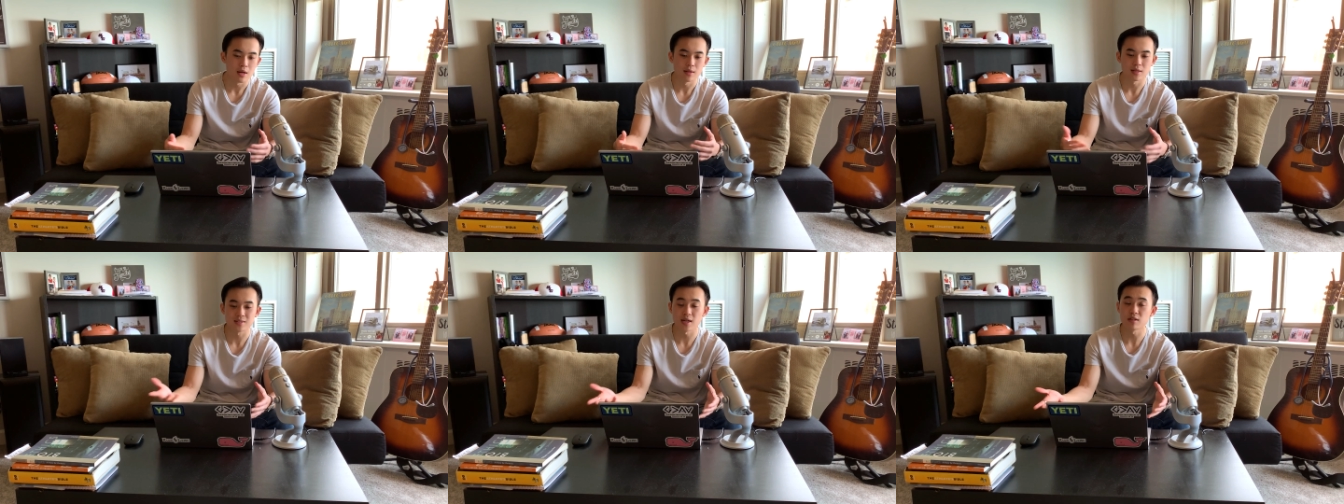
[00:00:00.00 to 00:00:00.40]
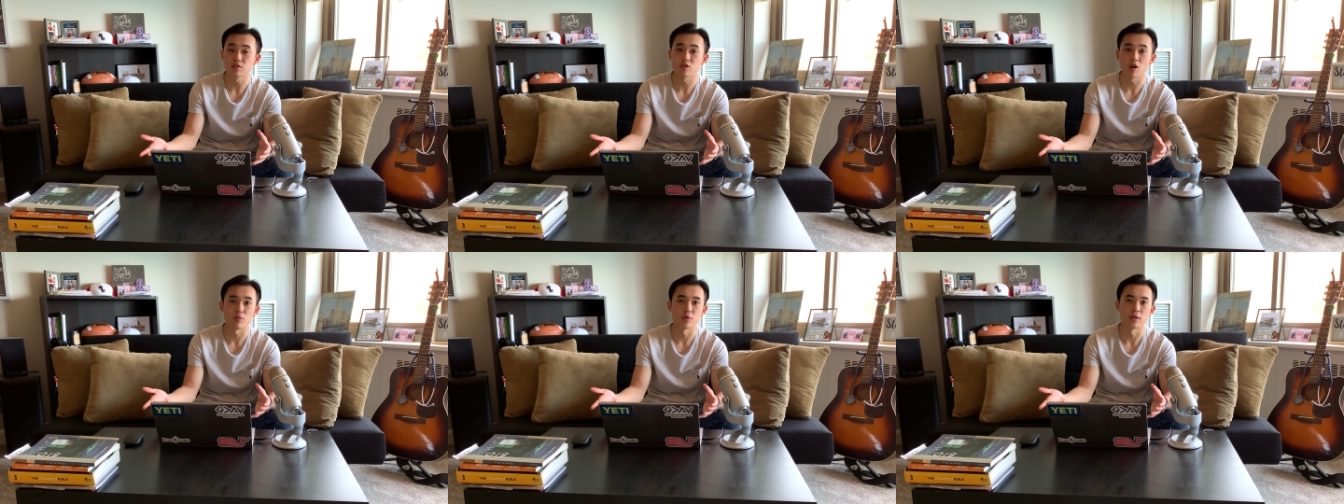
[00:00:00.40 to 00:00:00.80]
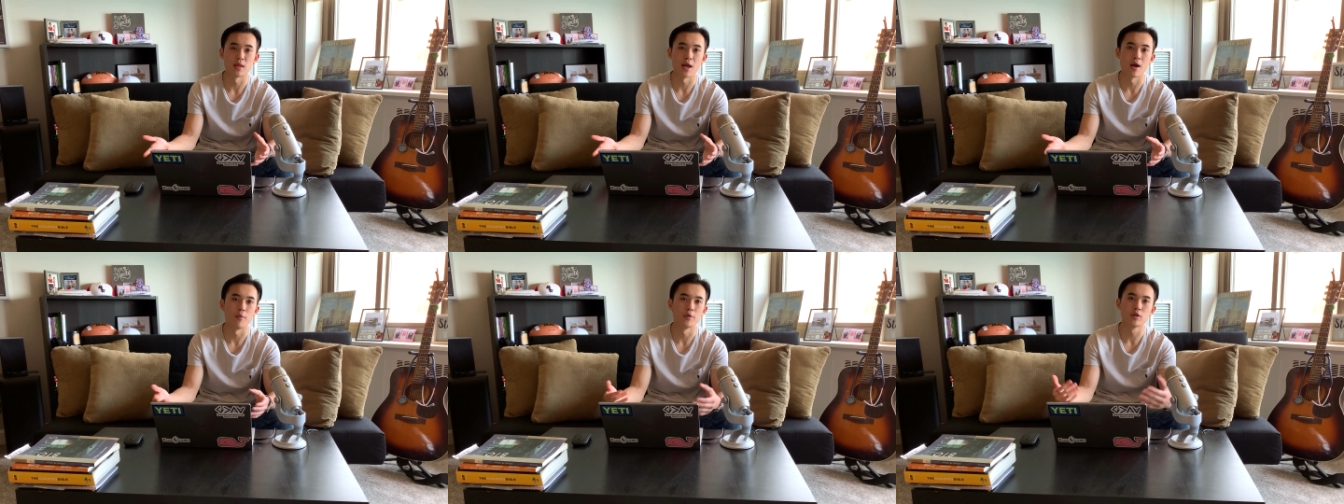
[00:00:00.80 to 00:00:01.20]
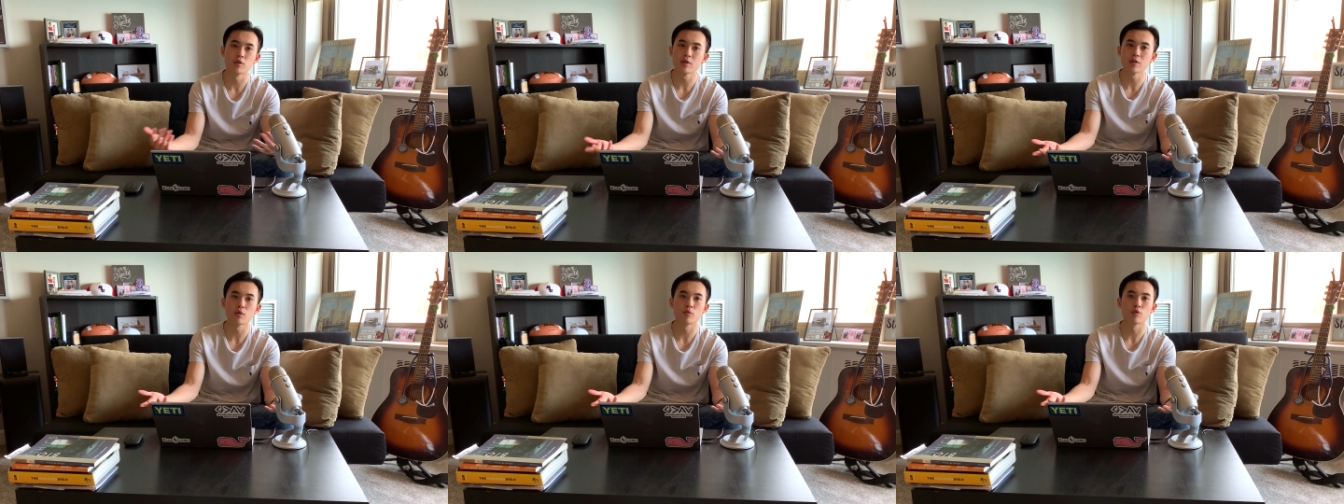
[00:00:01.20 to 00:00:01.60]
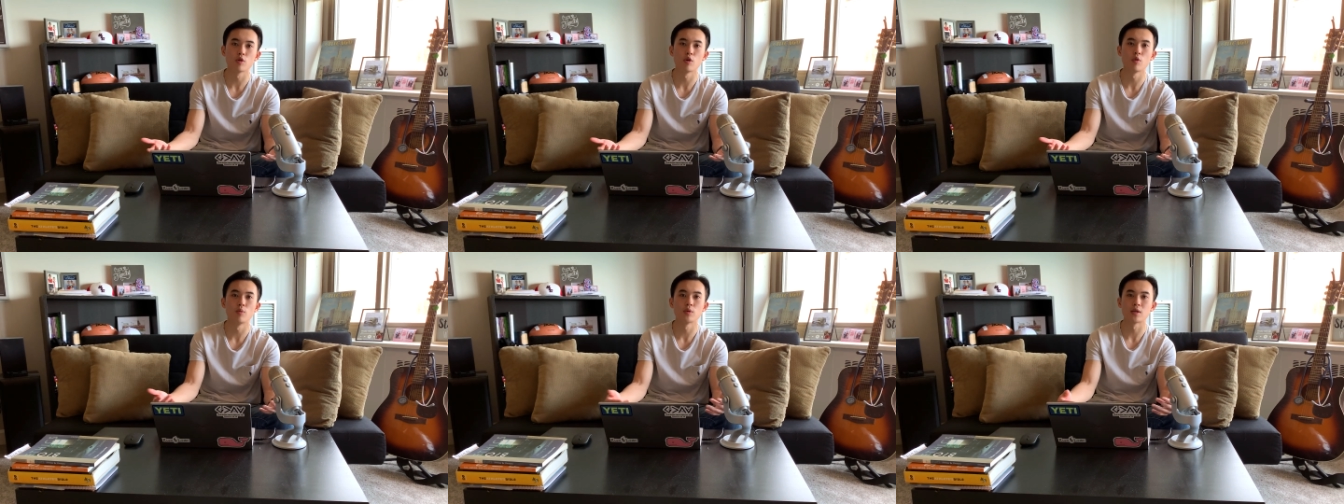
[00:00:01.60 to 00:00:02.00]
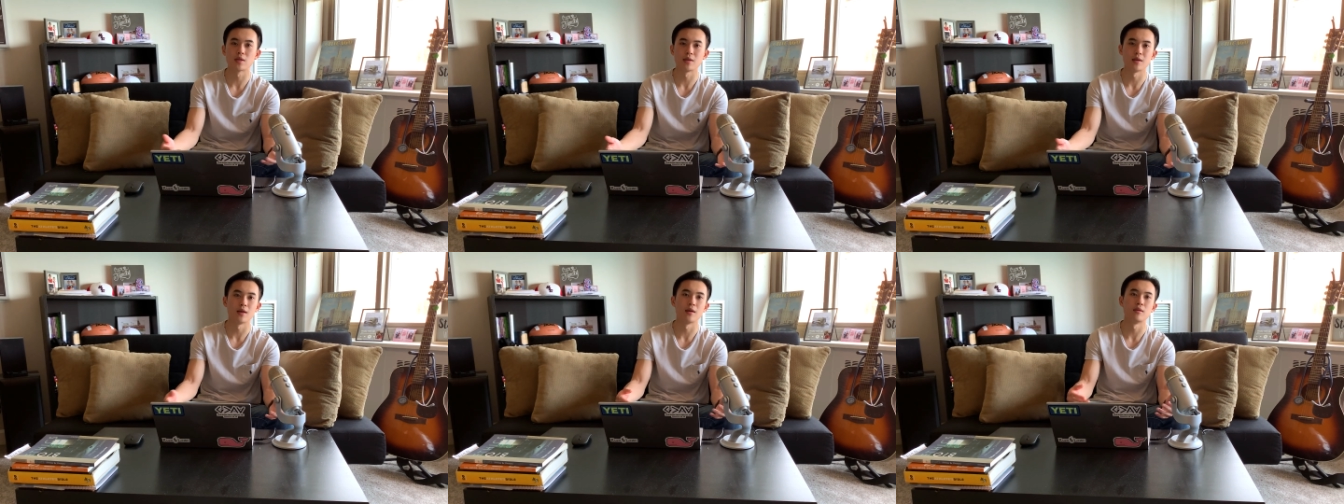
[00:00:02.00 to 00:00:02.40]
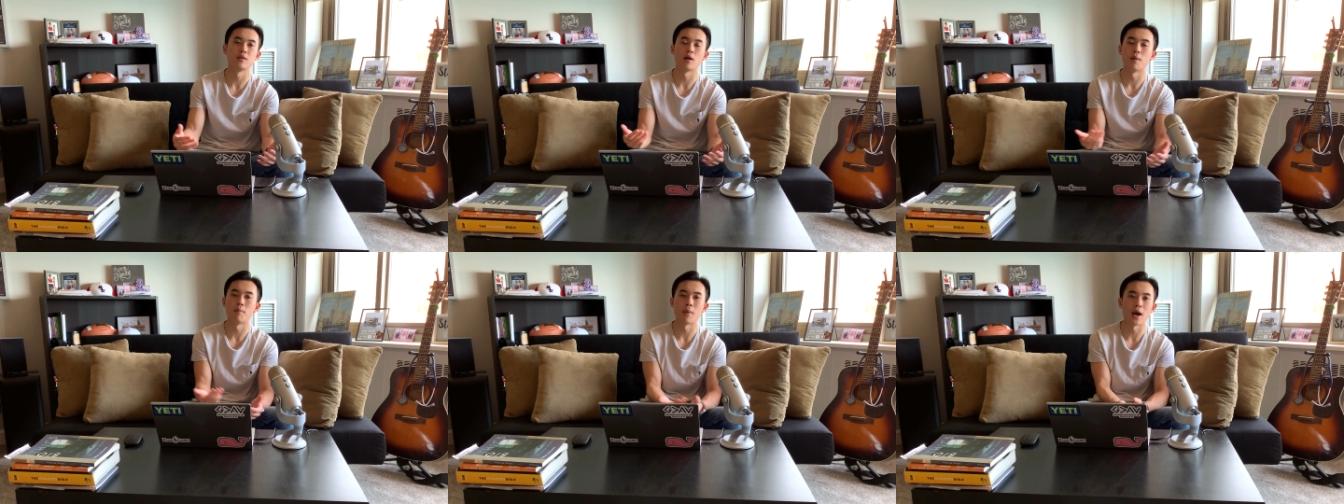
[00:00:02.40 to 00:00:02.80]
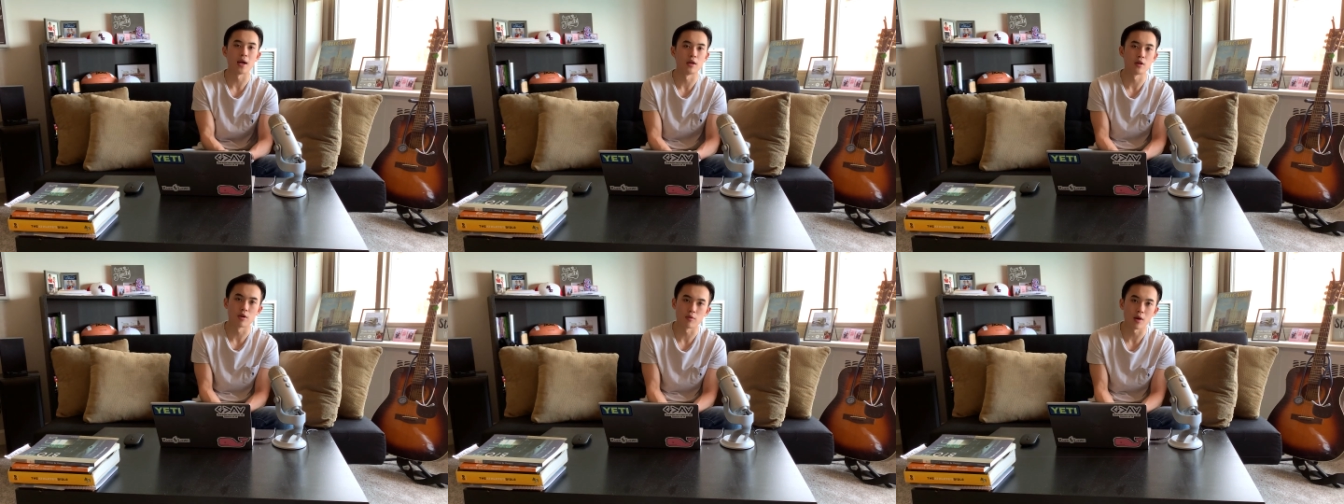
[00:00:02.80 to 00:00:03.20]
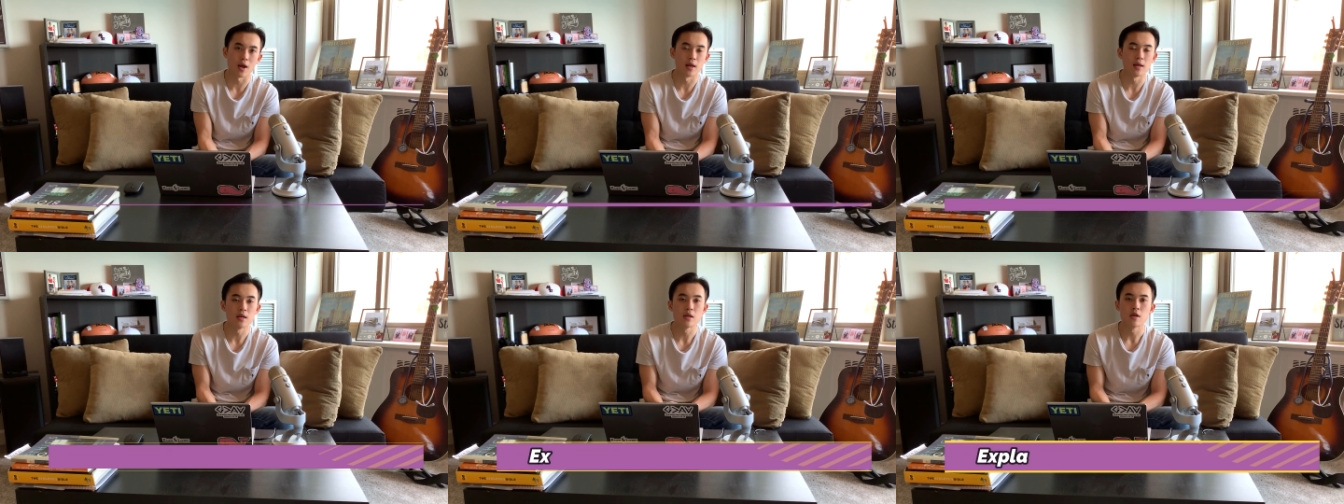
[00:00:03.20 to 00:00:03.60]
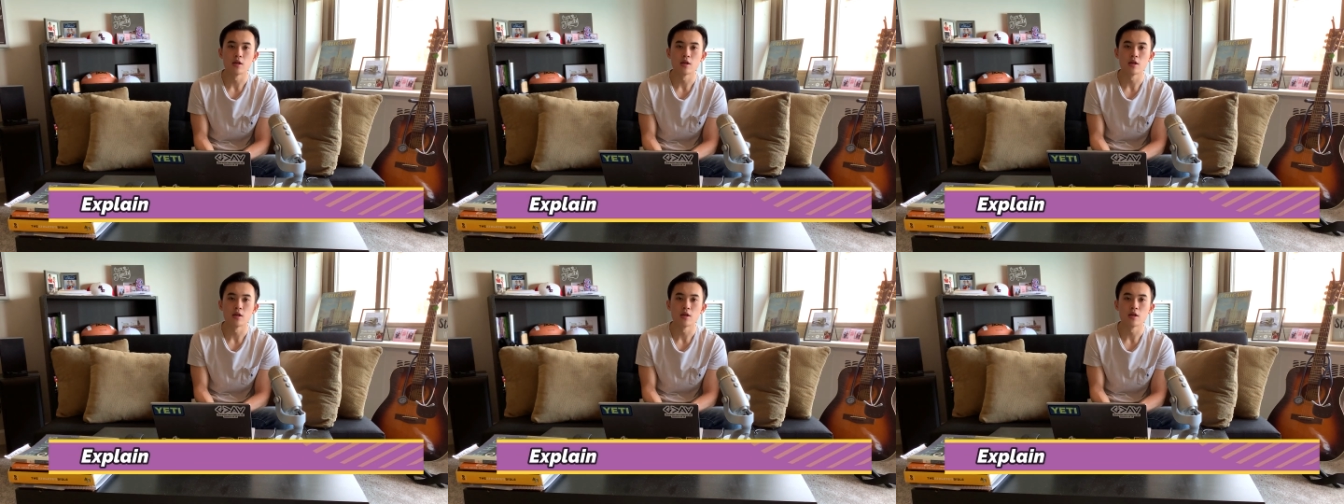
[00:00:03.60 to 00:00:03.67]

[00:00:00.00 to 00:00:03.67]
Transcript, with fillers: let's kind of start with that when you're in the room with a kid a minor right